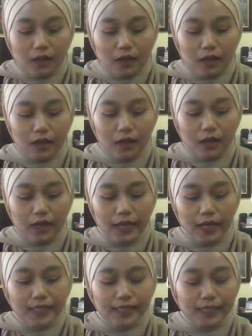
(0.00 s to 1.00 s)

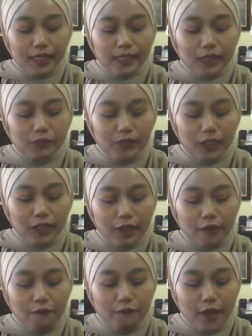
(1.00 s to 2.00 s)
has negatively
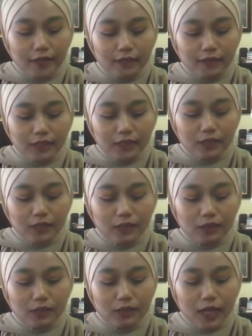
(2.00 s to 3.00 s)
affected
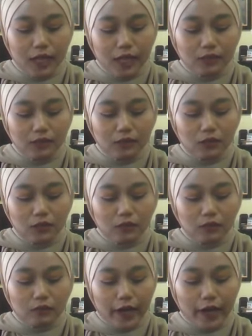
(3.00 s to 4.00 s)
young
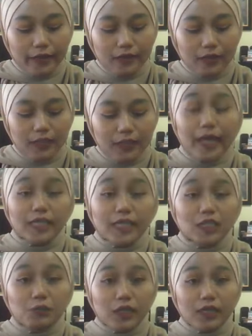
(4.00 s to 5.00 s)
youth writing
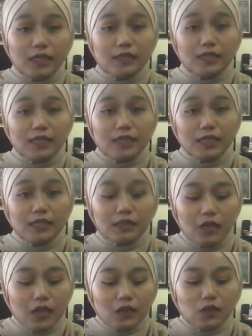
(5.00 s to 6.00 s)
and speaking
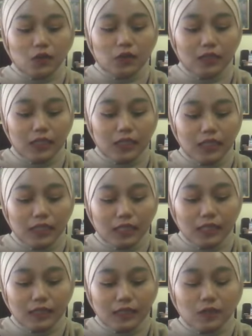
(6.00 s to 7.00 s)
skill. So
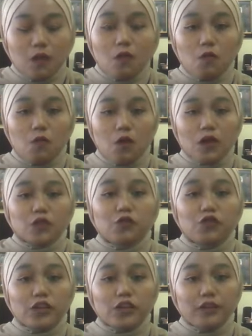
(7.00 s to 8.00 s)
this was
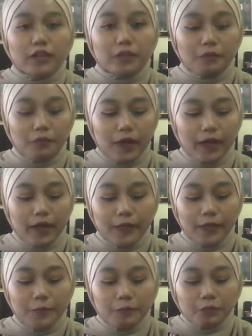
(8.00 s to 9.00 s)
figured by